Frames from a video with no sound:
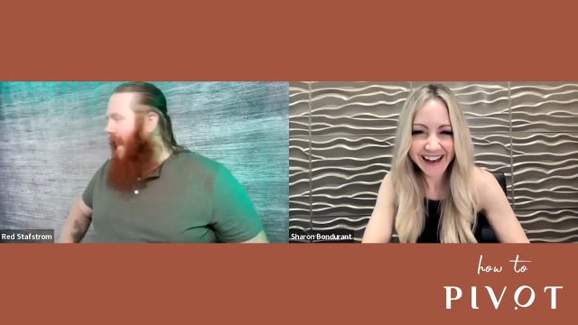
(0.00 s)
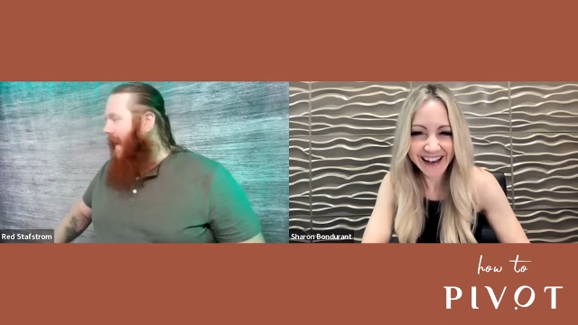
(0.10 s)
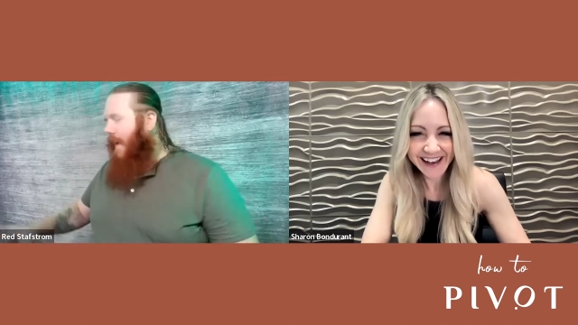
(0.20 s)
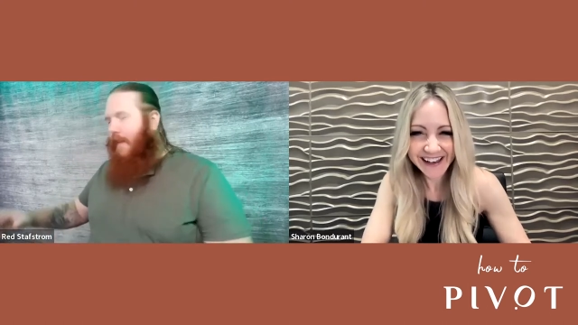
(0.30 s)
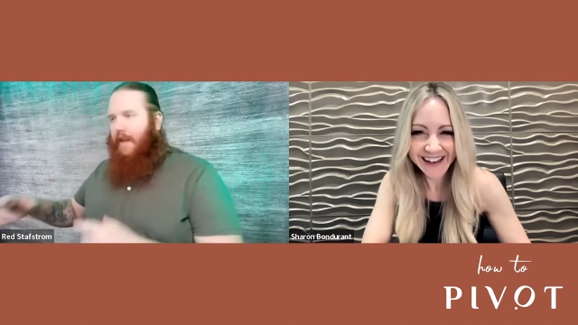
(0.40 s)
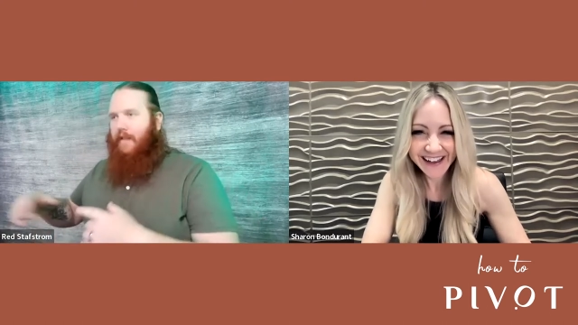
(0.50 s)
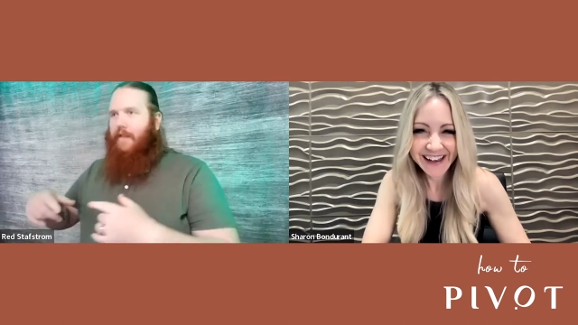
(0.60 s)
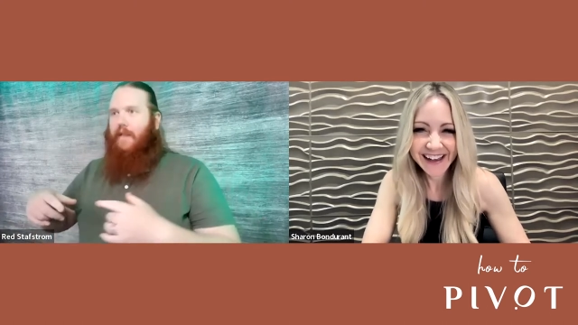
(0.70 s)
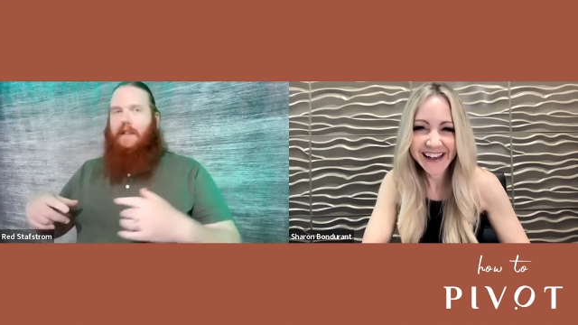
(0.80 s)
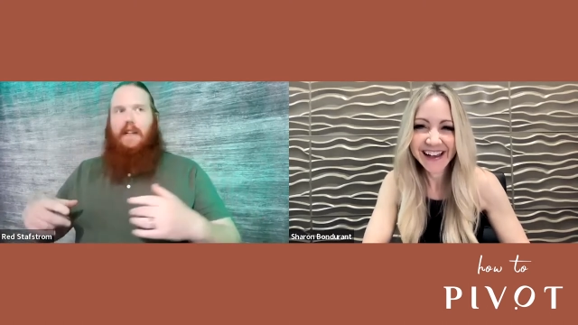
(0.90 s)
Speaker 1: like
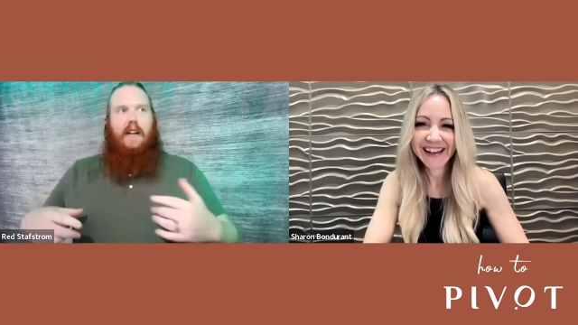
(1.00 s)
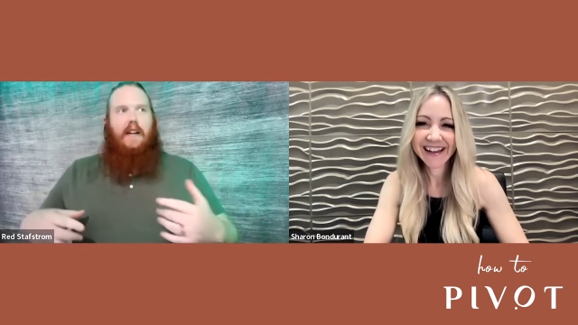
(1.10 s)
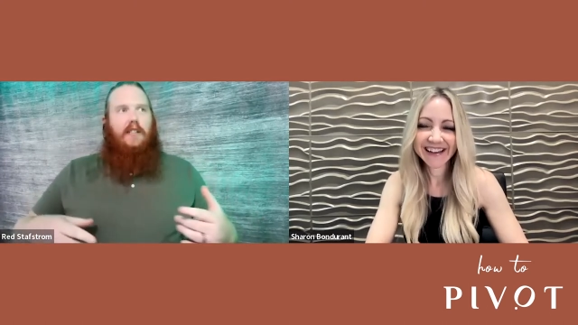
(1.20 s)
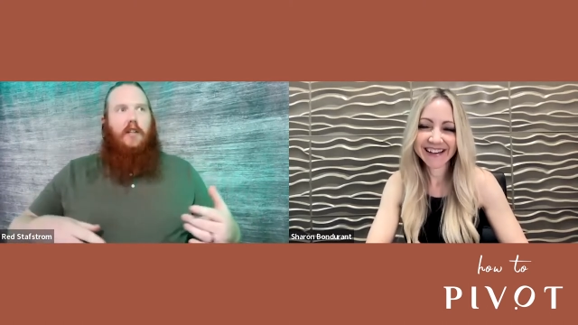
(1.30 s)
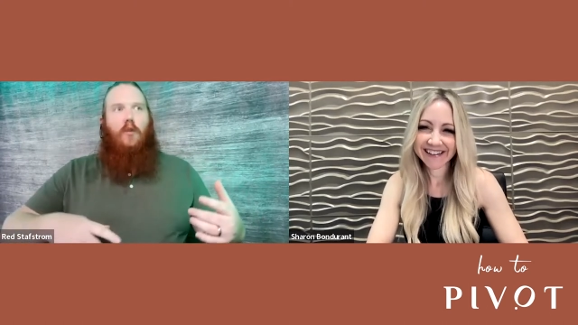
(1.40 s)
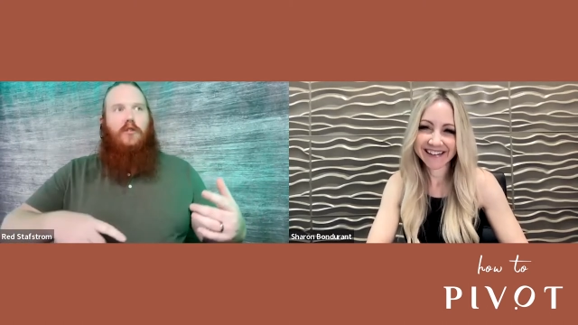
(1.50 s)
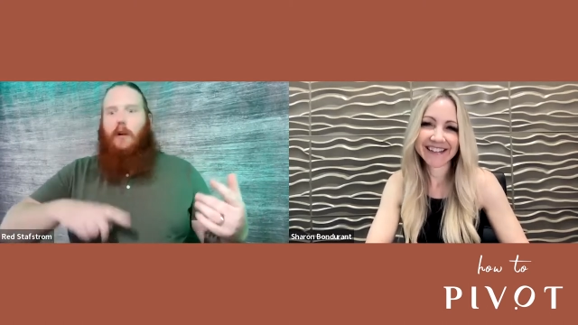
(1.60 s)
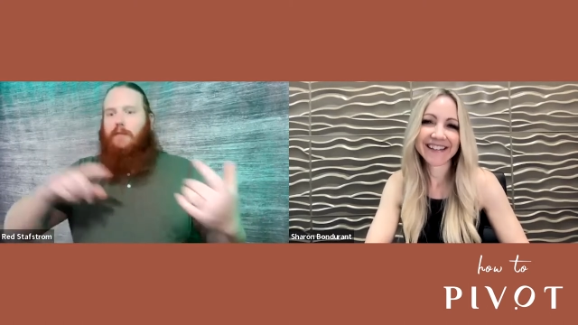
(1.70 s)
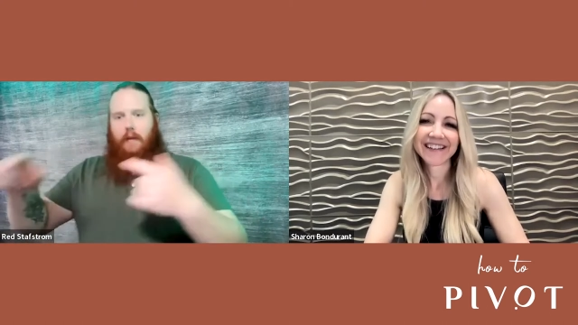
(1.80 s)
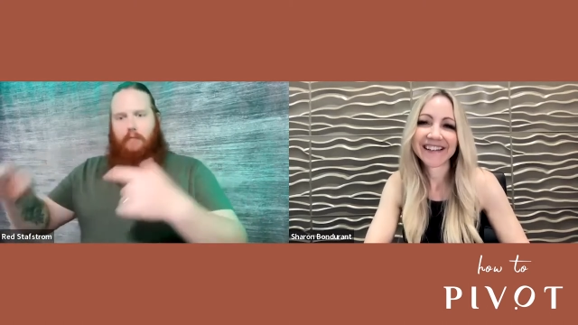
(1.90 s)
if so,
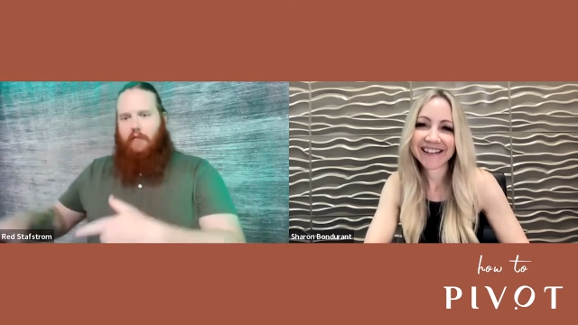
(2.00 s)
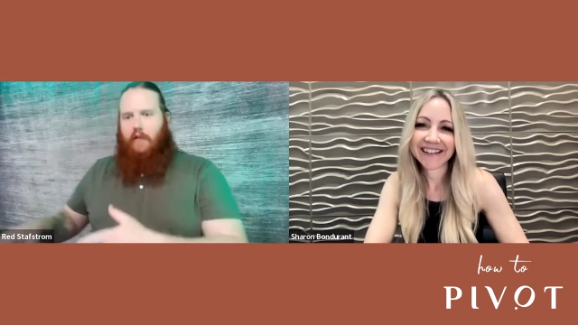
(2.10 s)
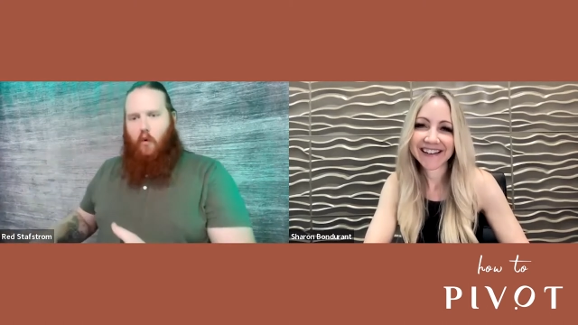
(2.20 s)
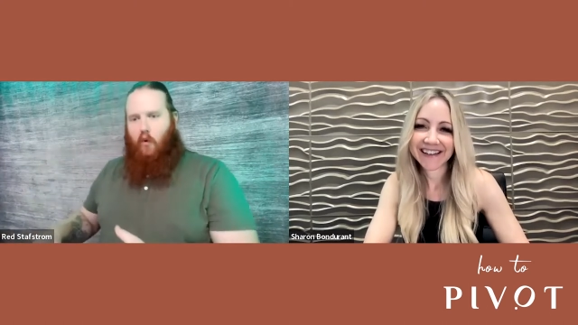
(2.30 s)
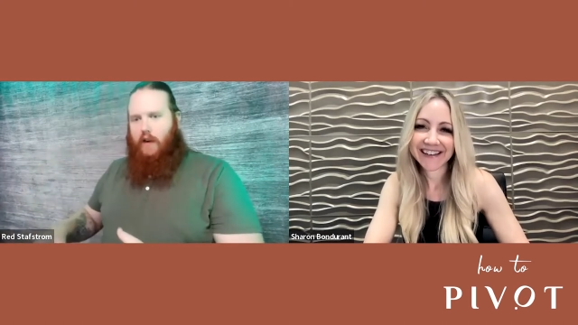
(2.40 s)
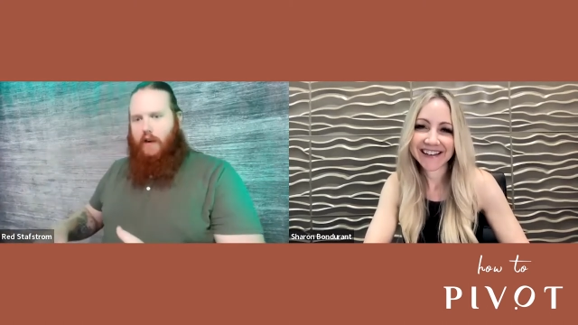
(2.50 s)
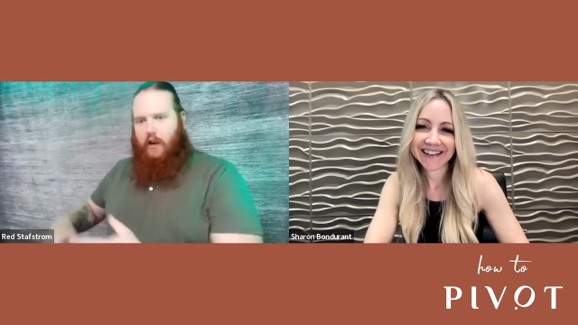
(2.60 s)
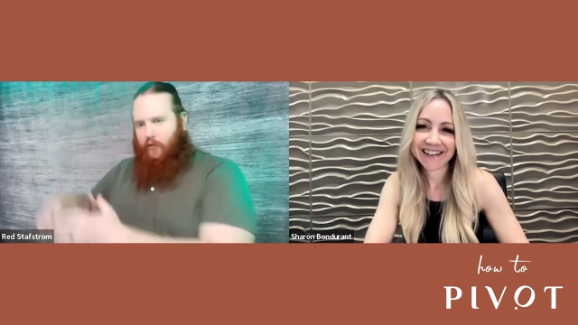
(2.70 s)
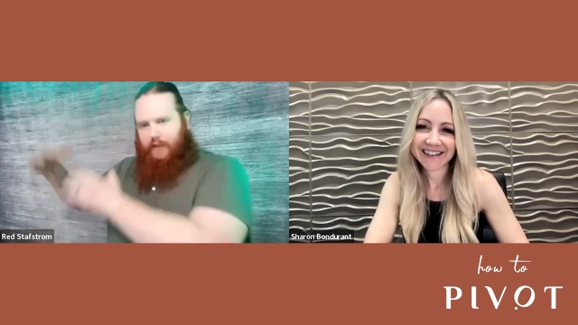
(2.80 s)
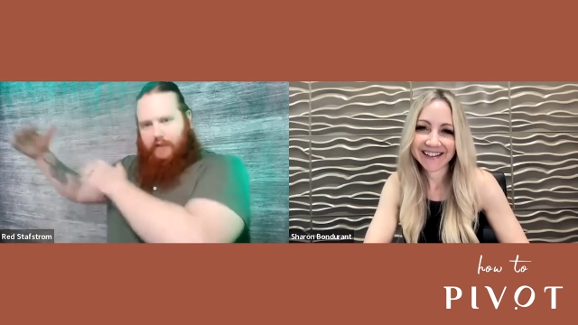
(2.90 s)
sometimes I record in here.